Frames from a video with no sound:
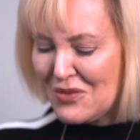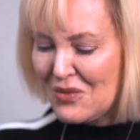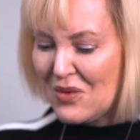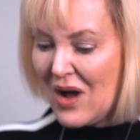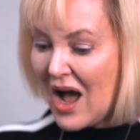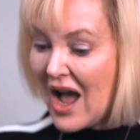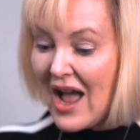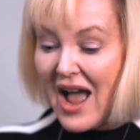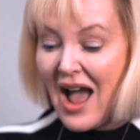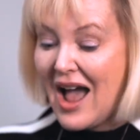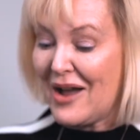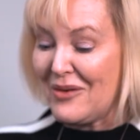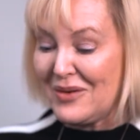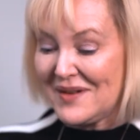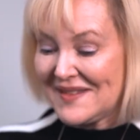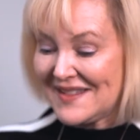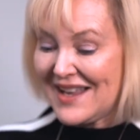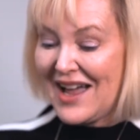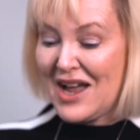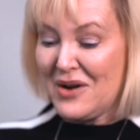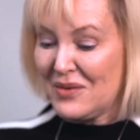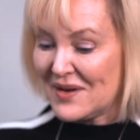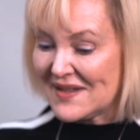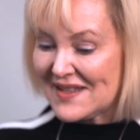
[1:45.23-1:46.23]
I was
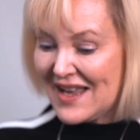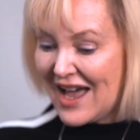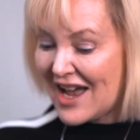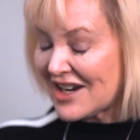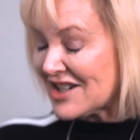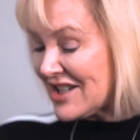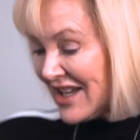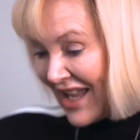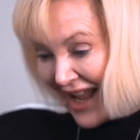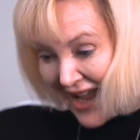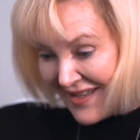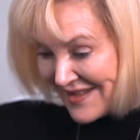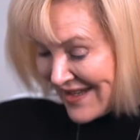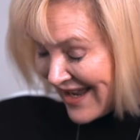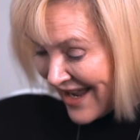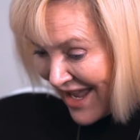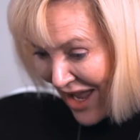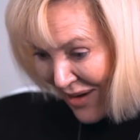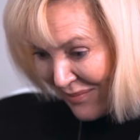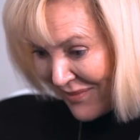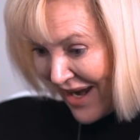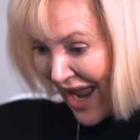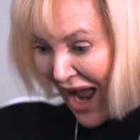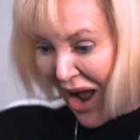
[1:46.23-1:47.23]
actually, as I
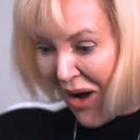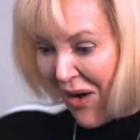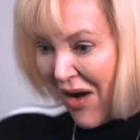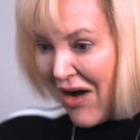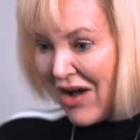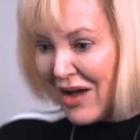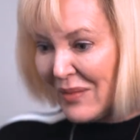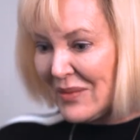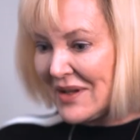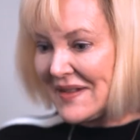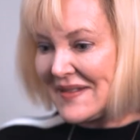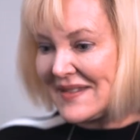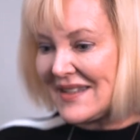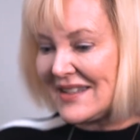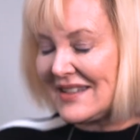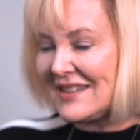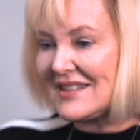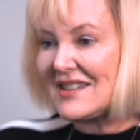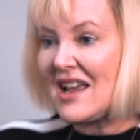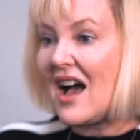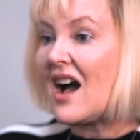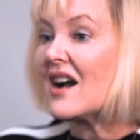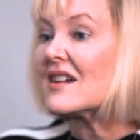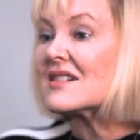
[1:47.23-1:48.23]
am now, almost
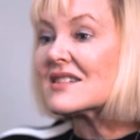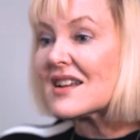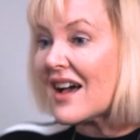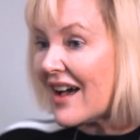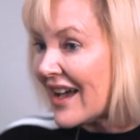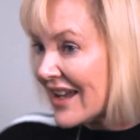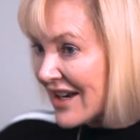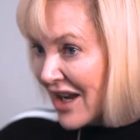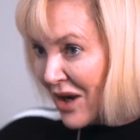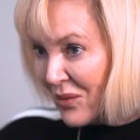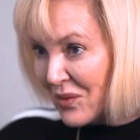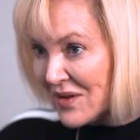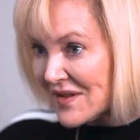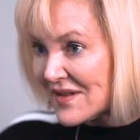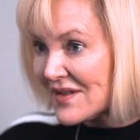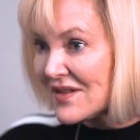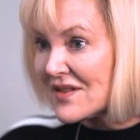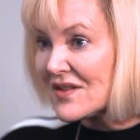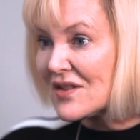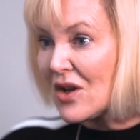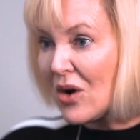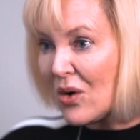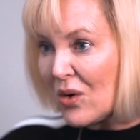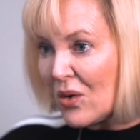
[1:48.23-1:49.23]
tongue-tied. I was
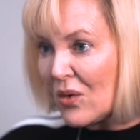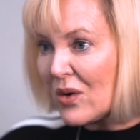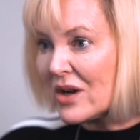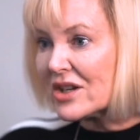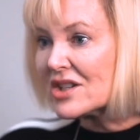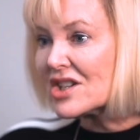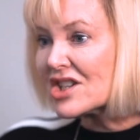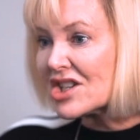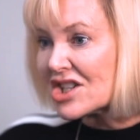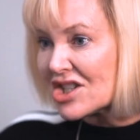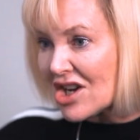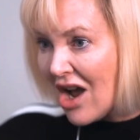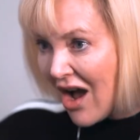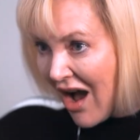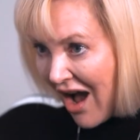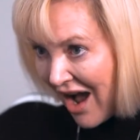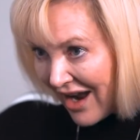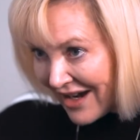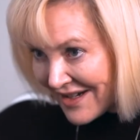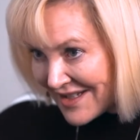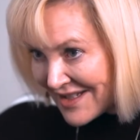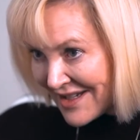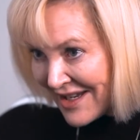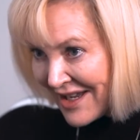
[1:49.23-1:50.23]
so
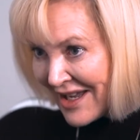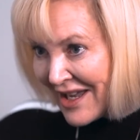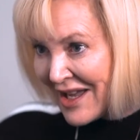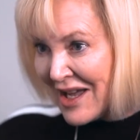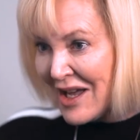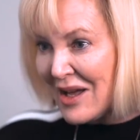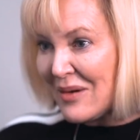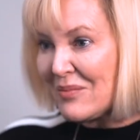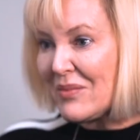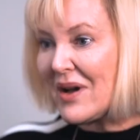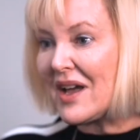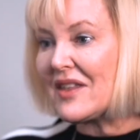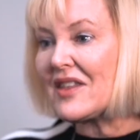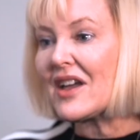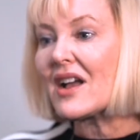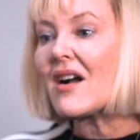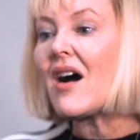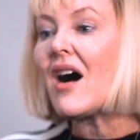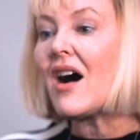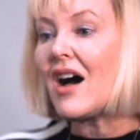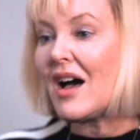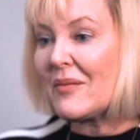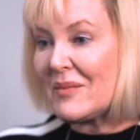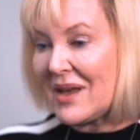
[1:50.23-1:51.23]
shocked by the
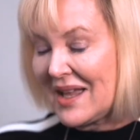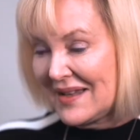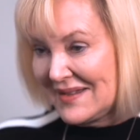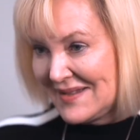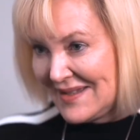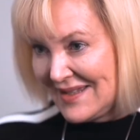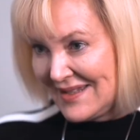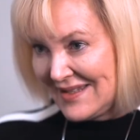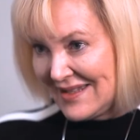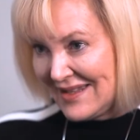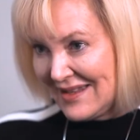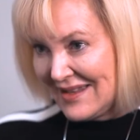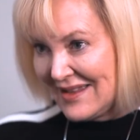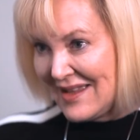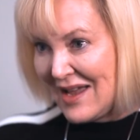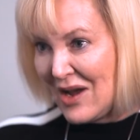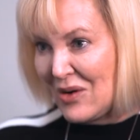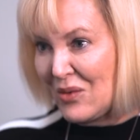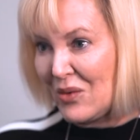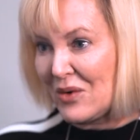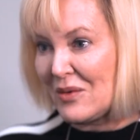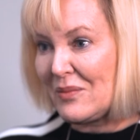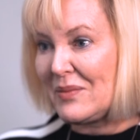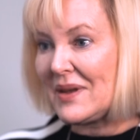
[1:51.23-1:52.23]
comments
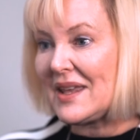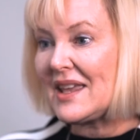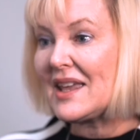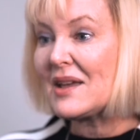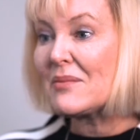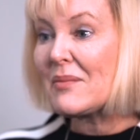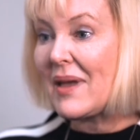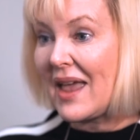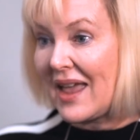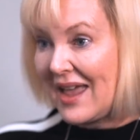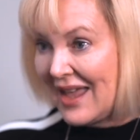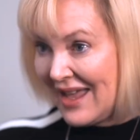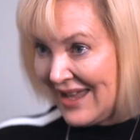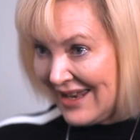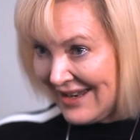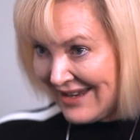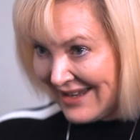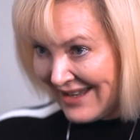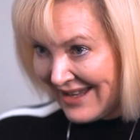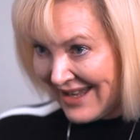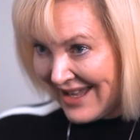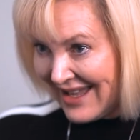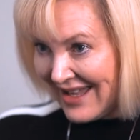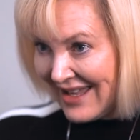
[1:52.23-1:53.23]
that were being made
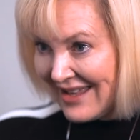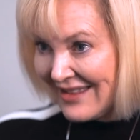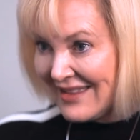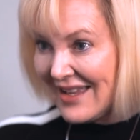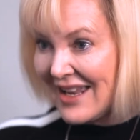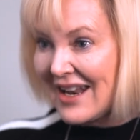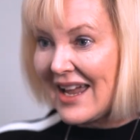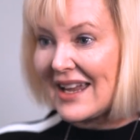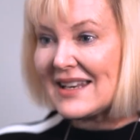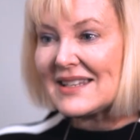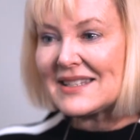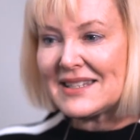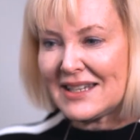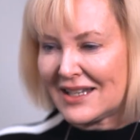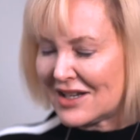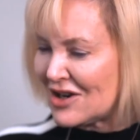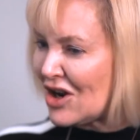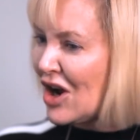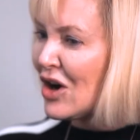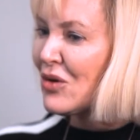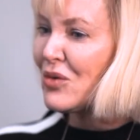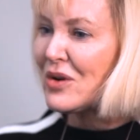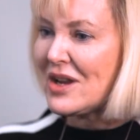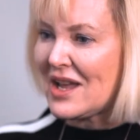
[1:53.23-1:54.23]
that I did
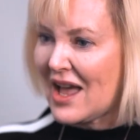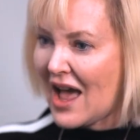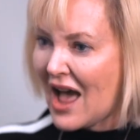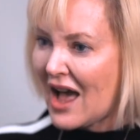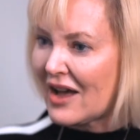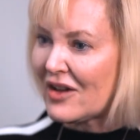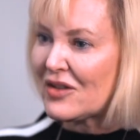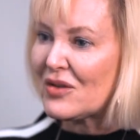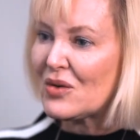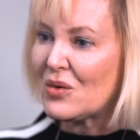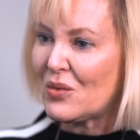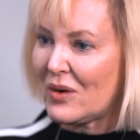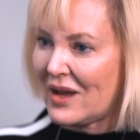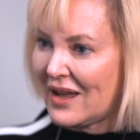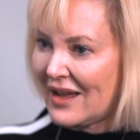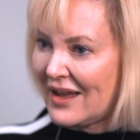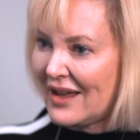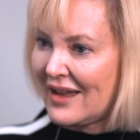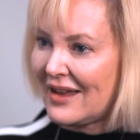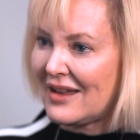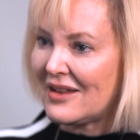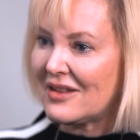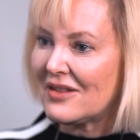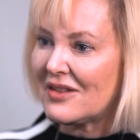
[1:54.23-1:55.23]
not react the
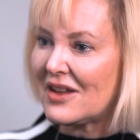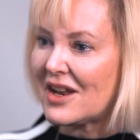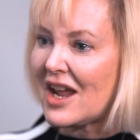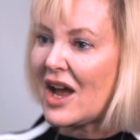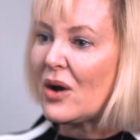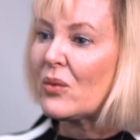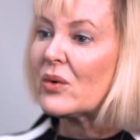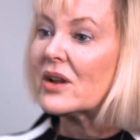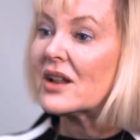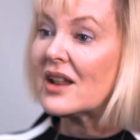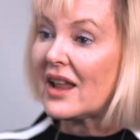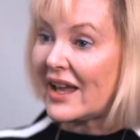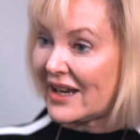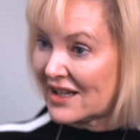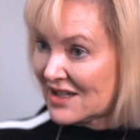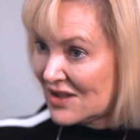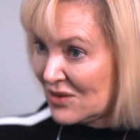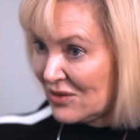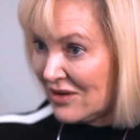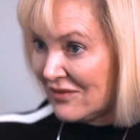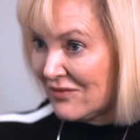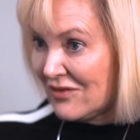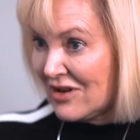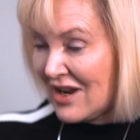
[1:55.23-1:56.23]
way that I would like
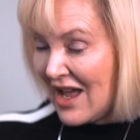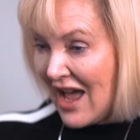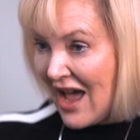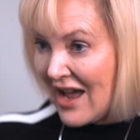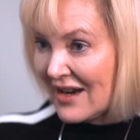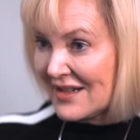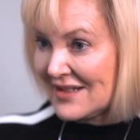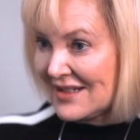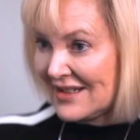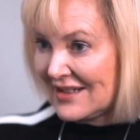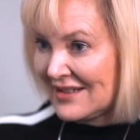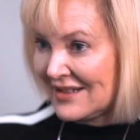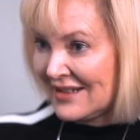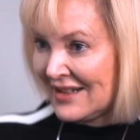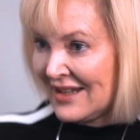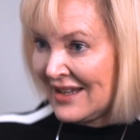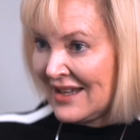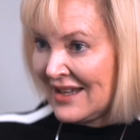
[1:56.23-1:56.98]
to have reacted.